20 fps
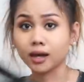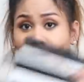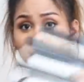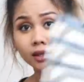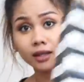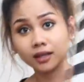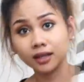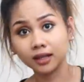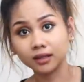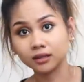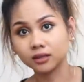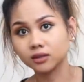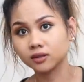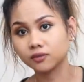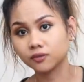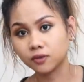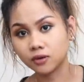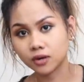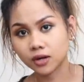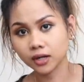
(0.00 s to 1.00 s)
and then yeah, the
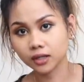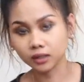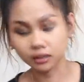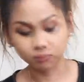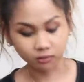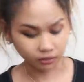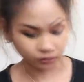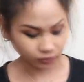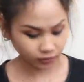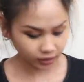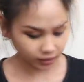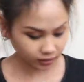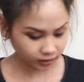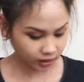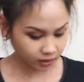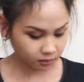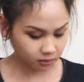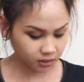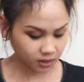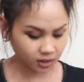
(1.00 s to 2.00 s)
Sephora that my friend
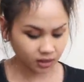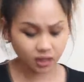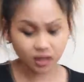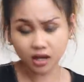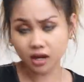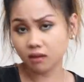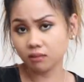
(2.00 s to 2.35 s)
gave me.